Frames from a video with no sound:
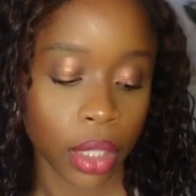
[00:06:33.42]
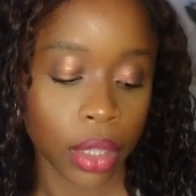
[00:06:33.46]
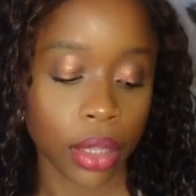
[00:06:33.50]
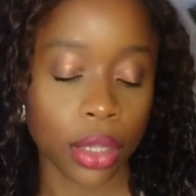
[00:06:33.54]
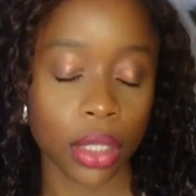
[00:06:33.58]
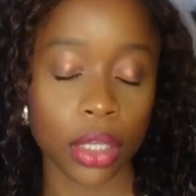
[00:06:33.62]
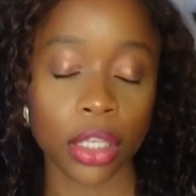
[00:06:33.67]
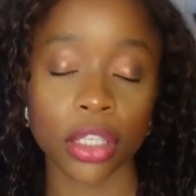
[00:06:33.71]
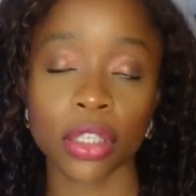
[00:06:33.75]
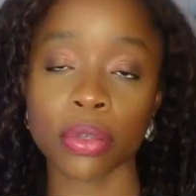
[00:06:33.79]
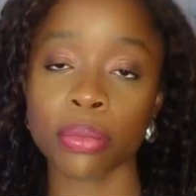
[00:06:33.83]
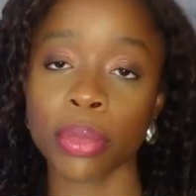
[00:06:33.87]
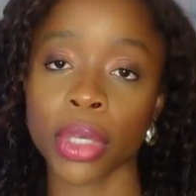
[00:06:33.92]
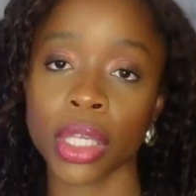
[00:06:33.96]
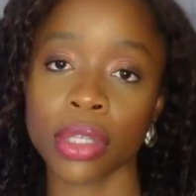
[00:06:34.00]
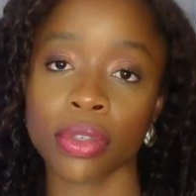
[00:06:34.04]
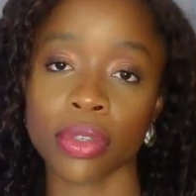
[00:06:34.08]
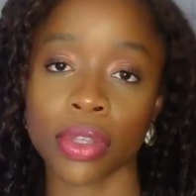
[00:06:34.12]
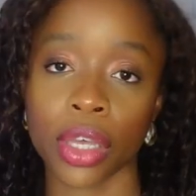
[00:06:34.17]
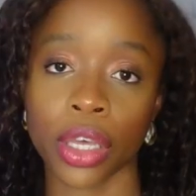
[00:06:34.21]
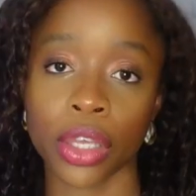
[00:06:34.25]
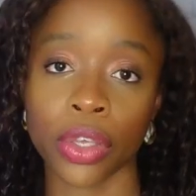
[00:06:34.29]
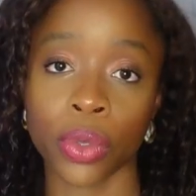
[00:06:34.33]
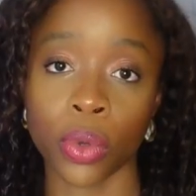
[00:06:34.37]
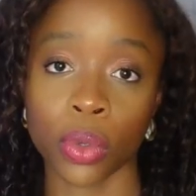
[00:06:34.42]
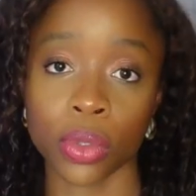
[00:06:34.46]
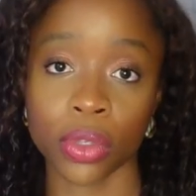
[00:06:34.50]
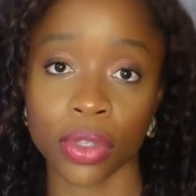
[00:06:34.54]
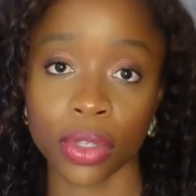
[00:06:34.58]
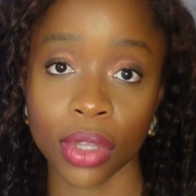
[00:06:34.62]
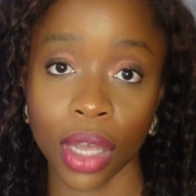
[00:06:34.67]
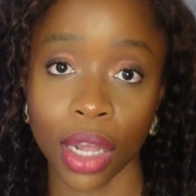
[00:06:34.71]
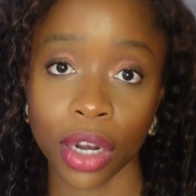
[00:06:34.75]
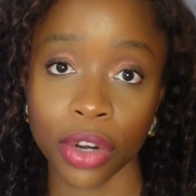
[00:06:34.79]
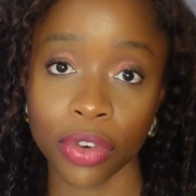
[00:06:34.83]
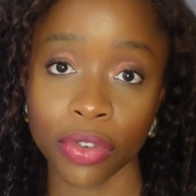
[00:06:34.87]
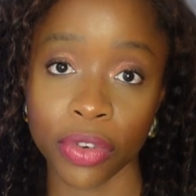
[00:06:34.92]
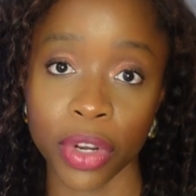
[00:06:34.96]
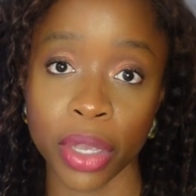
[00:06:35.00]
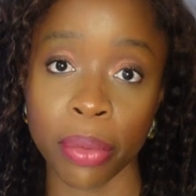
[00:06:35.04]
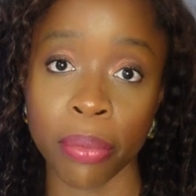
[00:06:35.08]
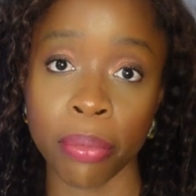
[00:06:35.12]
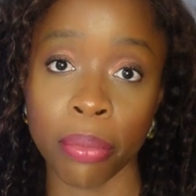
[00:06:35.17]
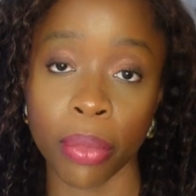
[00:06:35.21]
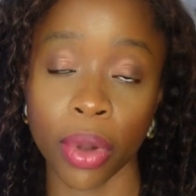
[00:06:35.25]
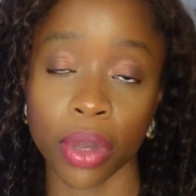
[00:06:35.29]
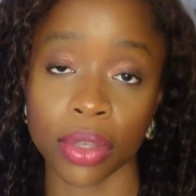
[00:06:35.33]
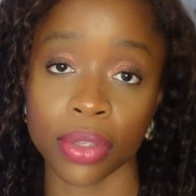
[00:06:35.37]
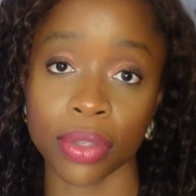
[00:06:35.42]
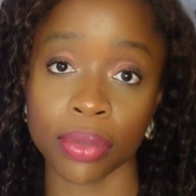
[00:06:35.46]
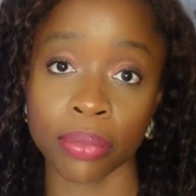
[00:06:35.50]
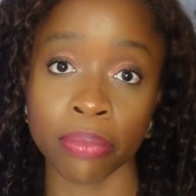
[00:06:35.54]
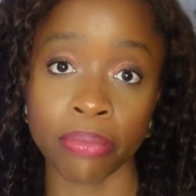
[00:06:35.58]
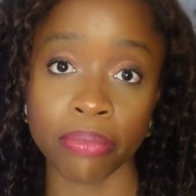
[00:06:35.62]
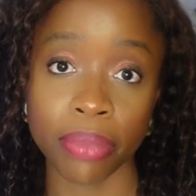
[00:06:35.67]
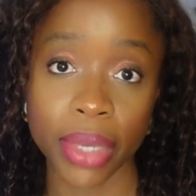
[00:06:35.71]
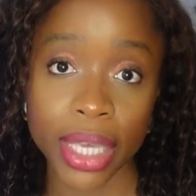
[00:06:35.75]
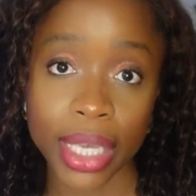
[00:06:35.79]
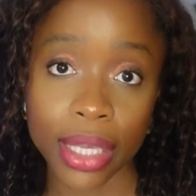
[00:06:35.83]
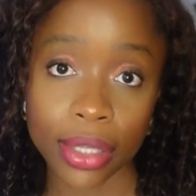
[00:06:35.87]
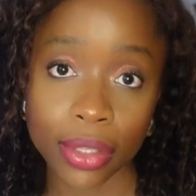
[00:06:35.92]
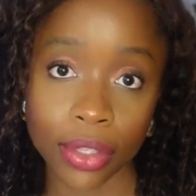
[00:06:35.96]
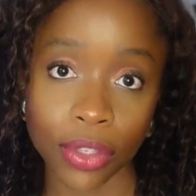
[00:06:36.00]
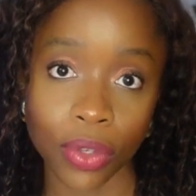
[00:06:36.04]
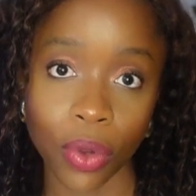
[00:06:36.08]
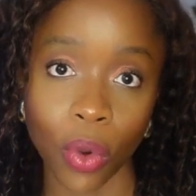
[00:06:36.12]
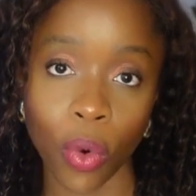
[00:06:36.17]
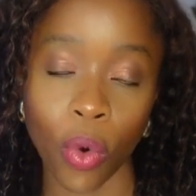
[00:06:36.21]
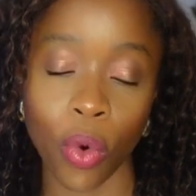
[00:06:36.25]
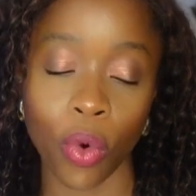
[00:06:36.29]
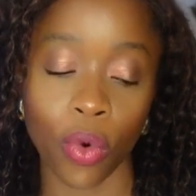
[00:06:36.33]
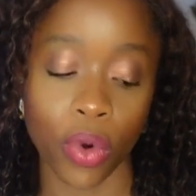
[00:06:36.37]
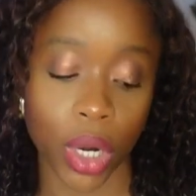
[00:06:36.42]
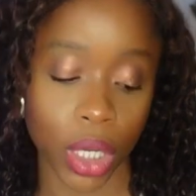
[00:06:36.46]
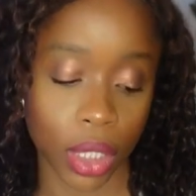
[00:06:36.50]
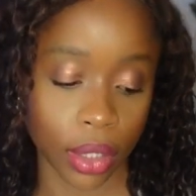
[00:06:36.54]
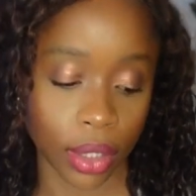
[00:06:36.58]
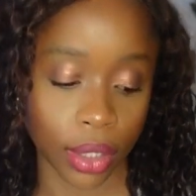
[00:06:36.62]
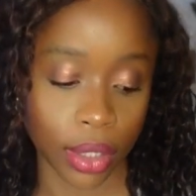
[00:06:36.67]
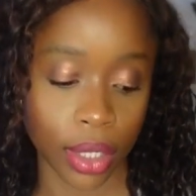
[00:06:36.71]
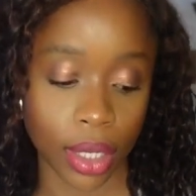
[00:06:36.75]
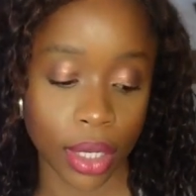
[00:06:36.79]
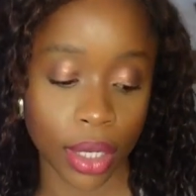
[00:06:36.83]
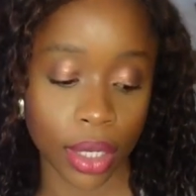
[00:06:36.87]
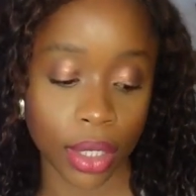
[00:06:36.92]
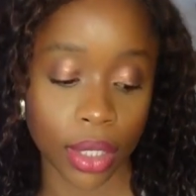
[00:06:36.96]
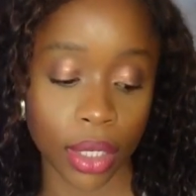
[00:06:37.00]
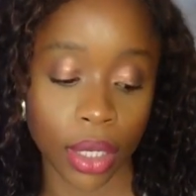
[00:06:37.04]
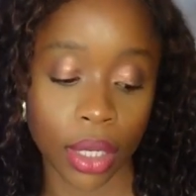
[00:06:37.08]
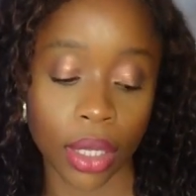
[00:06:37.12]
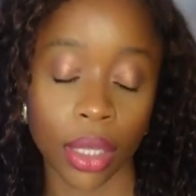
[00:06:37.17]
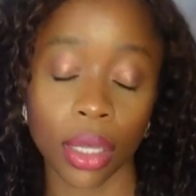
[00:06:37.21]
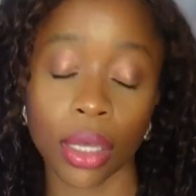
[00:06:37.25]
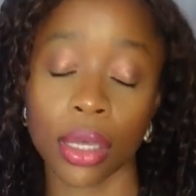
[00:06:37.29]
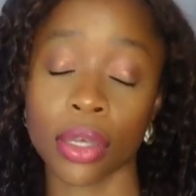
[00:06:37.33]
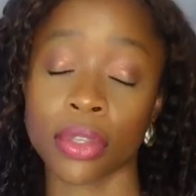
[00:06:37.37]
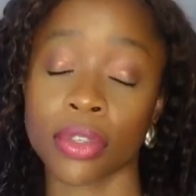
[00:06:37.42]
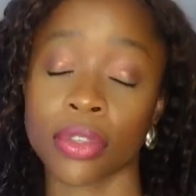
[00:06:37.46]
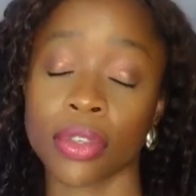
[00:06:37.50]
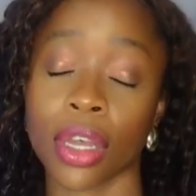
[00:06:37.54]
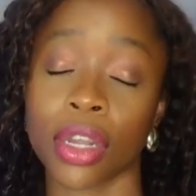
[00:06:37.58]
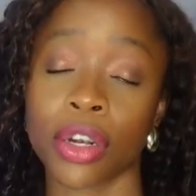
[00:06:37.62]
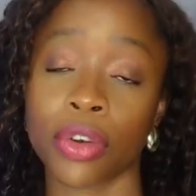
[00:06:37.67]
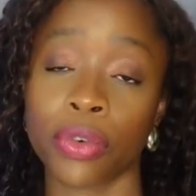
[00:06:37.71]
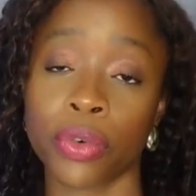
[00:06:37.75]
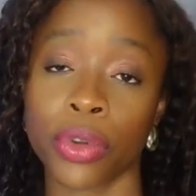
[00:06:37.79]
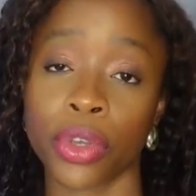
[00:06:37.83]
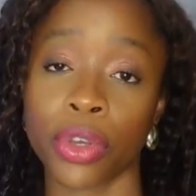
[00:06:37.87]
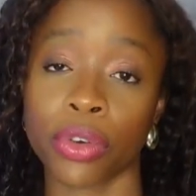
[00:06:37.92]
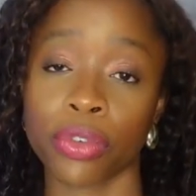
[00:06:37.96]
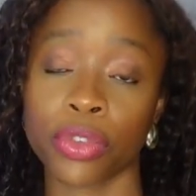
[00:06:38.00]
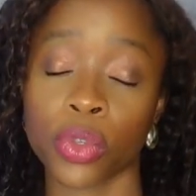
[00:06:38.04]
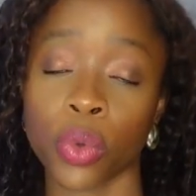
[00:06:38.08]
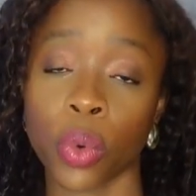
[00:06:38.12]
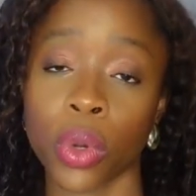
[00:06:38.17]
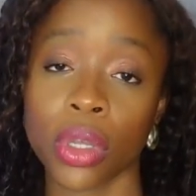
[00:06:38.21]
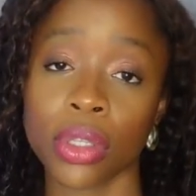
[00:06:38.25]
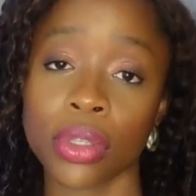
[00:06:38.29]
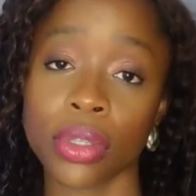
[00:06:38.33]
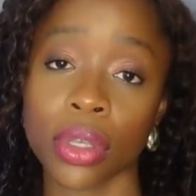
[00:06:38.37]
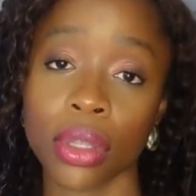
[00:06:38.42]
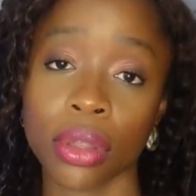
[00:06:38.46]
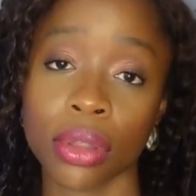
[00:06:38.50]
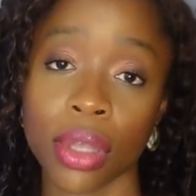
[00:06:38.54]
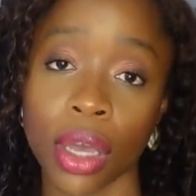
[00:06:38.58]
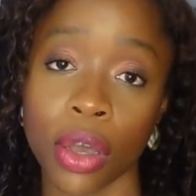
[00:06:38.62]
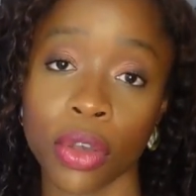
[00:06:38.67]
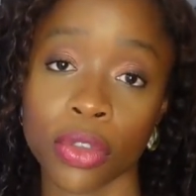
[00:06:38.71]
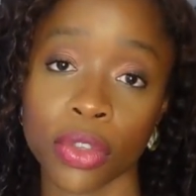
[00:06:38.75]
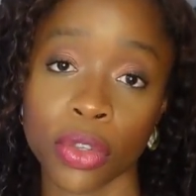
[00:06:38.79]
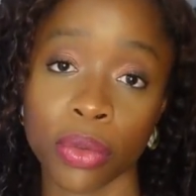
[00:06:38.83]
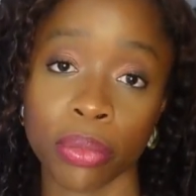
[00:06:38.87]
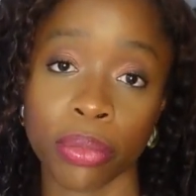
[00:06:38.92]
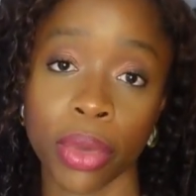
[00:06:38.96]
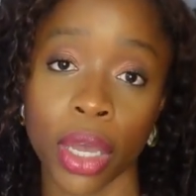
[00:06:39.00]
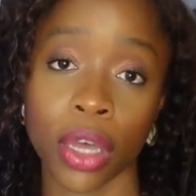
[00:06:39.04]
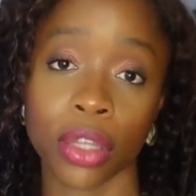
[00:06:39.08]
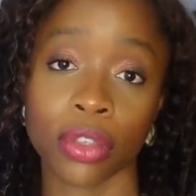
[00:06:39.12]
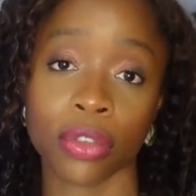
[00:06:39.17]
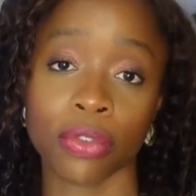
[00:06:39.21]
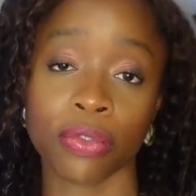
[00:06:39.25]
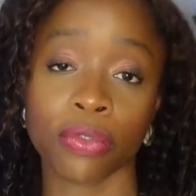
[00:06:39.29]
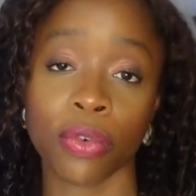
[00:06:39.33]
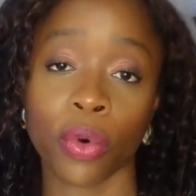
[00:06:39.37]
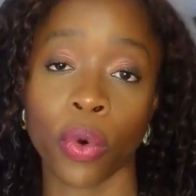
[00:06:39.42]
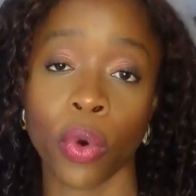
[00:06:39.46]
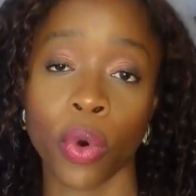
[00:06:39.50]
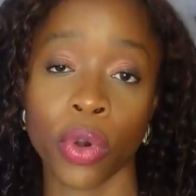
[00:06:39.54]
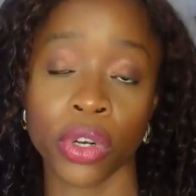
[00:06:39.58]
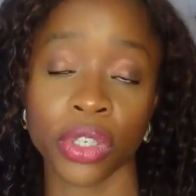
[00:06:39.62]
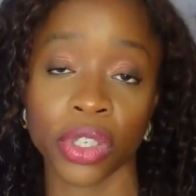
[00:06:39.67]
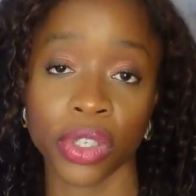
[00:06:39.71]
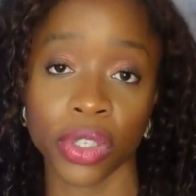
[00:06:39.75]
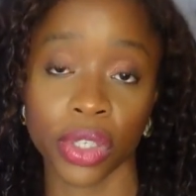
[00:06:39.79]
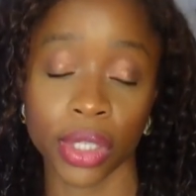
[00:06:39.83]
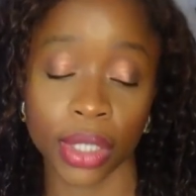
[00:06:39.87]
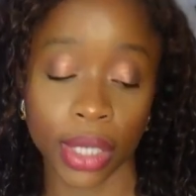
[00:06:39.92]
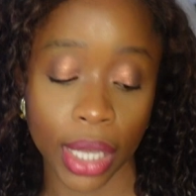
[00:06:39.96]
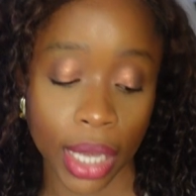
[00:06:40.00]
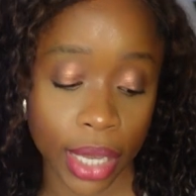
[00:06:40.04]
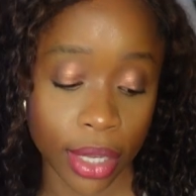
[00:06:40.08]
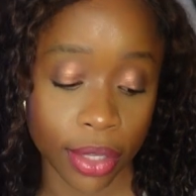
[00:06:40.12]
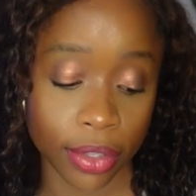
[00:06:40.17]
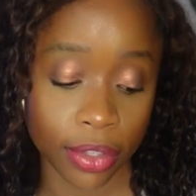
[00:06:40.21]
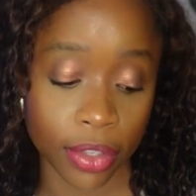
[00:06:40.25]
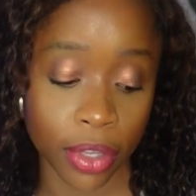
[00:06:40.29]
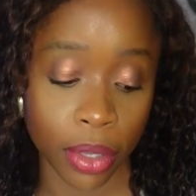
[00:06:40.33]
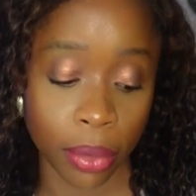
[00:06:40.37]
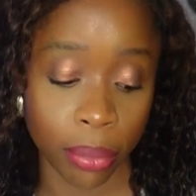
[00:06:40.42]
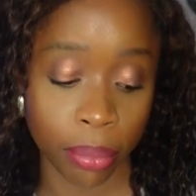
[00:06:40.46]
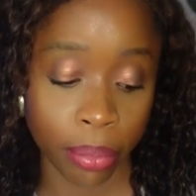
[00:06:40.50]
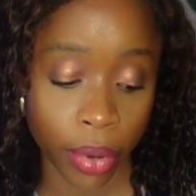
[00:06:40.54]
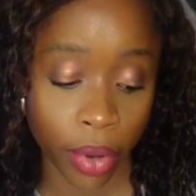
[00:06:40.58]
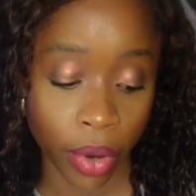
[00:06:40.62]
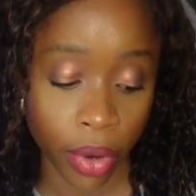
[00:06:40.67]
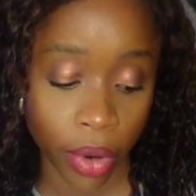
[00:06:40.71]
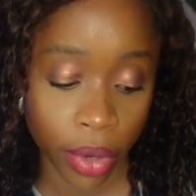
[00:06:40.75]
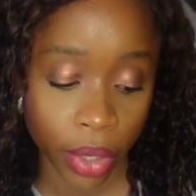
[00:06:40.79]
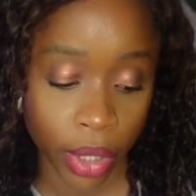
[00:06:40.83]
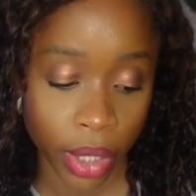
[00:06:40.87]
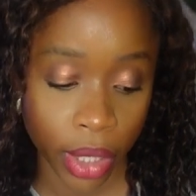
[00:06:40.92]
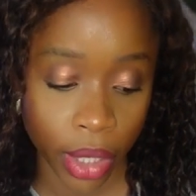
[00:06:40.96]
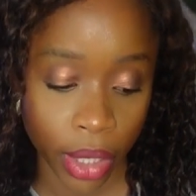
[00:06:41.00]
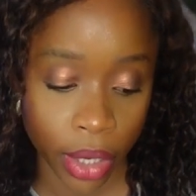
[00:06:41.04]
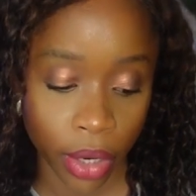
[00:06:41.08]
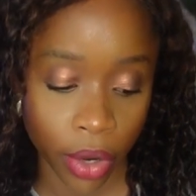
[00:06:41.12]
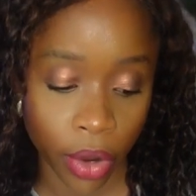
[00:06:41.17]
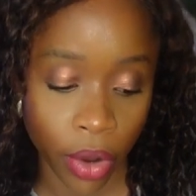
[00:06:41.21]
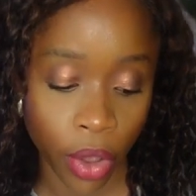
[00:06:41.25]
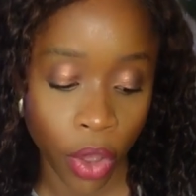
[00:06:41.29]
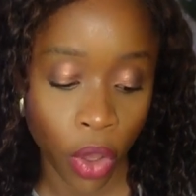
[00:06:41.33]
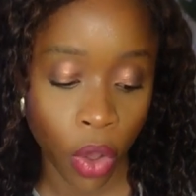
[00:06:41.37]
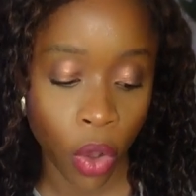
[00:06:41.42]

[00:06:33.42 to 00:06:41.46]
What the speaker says: This means that your salary must meet or exceed a salary of £20,000 480 per year,